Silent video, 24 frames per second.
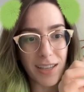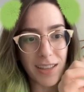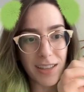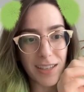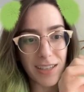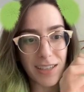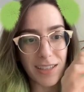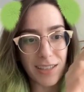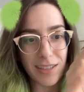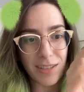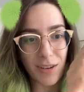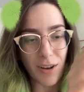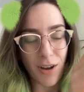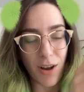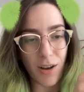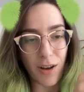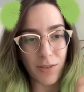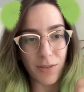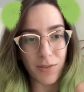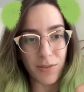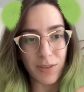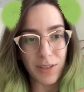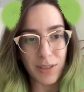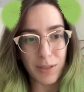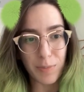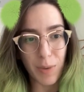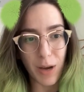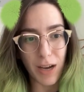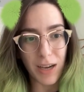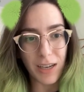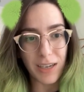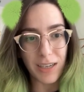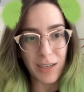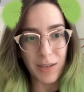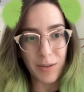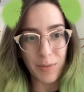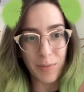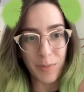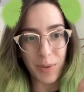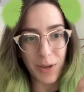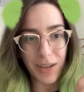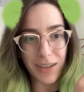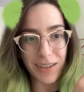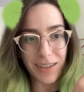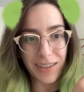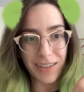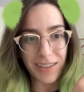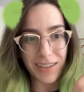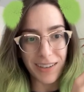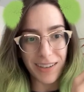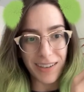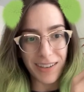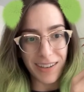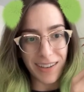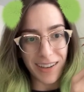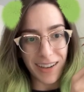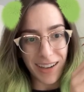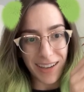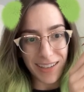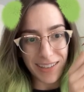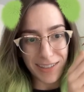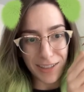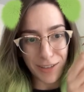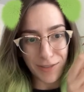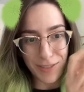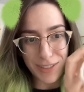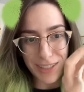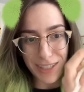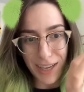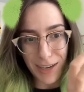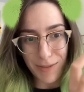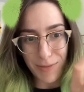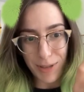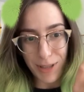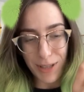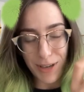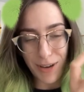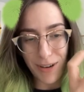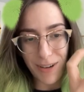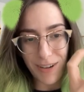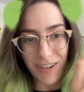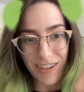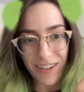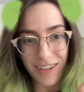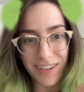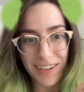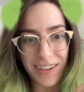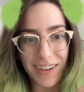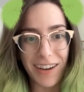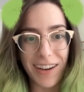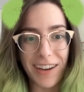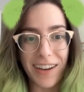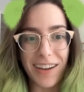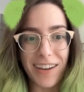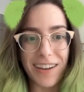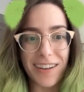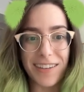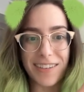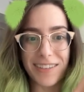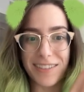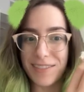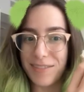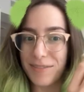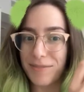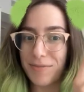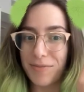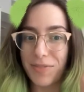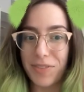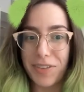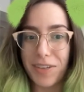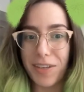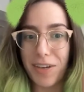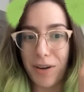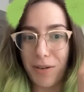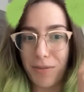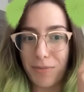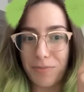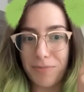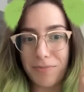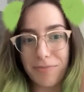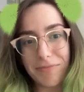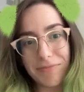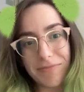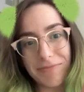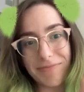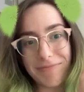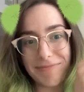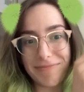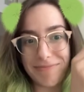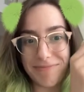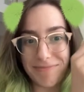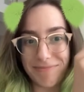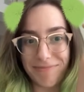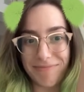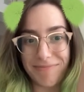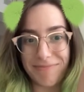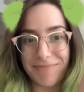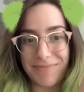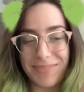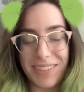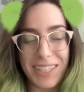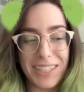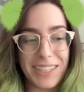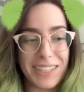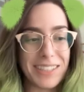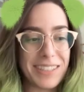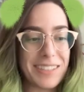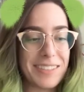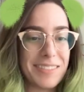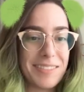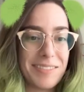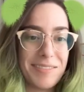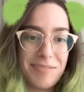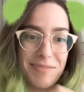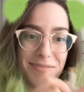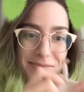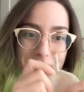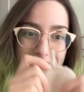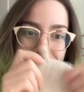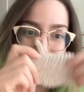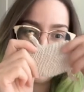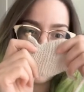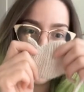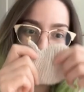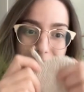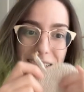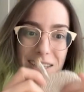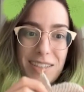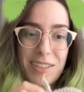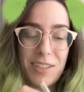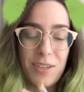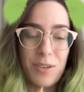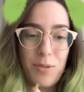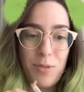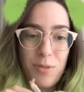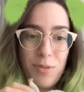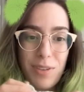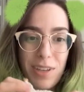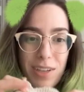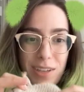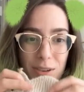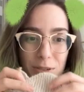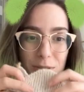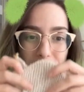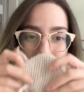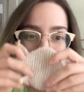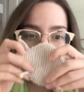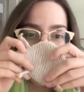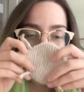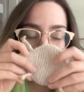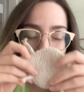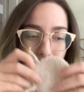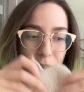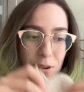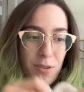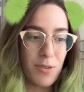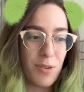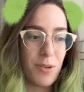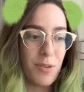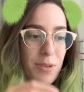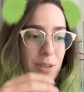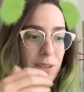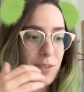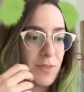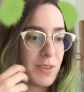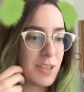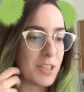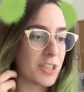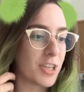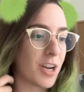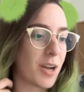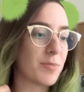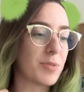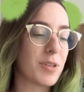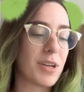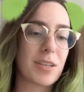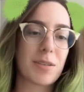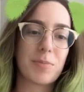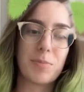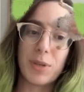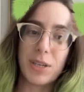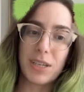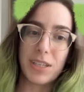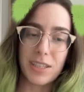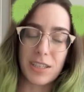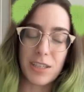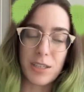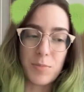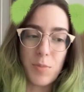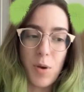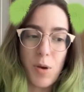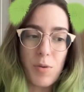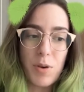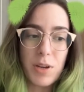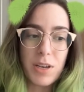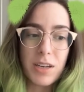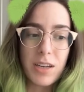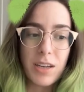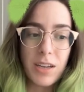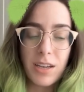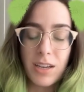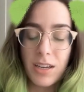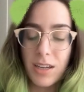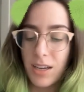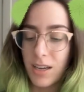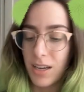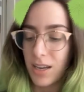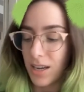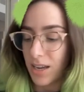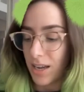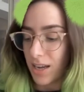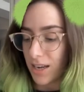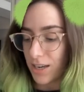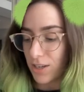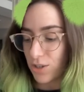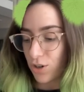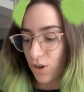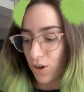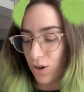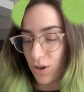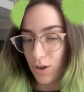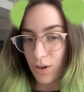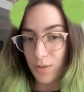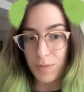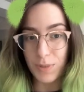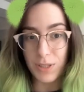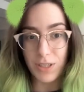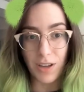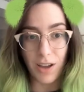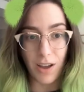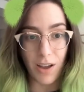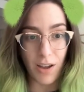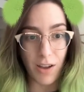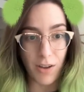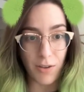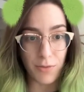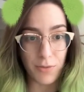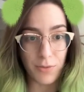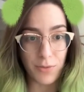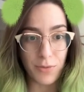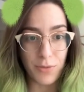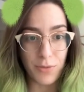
these off of his body, but I stuffed his head with yarn, and, you know, that's it. So only FO, only finished object, but it's a small one. In terms of